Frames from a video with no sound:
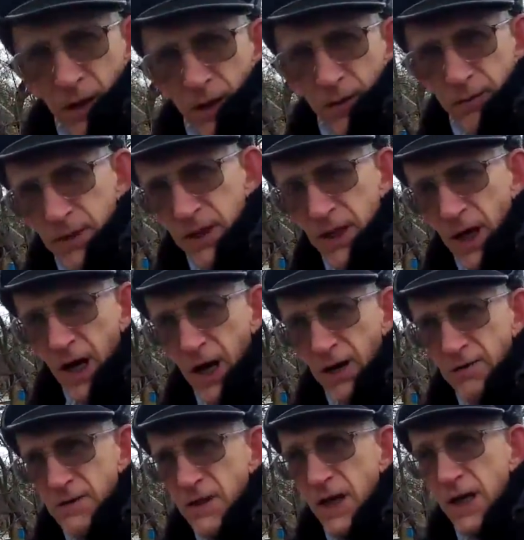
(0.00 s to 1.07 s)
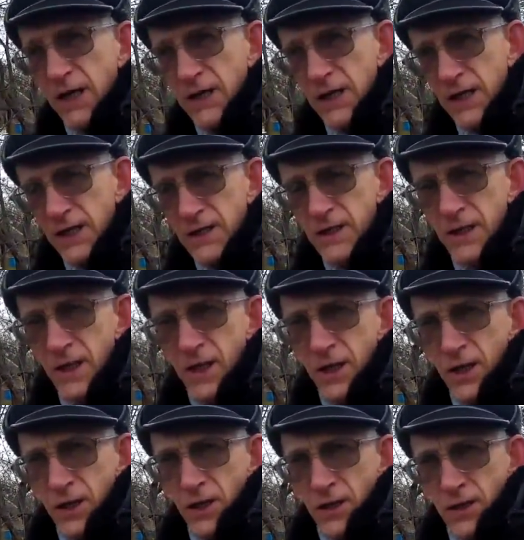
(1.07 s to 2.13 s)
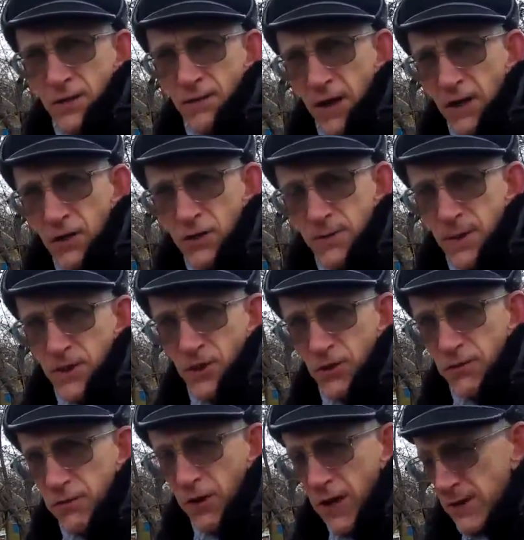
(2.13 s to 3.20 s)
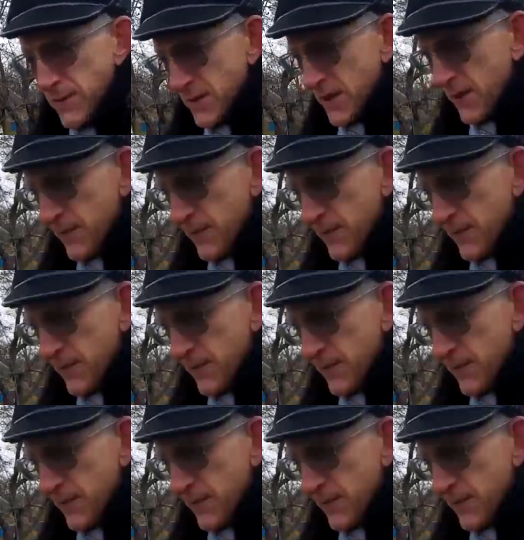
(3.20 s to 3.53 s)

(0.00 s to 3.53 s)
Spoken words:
beehives and his very special frames.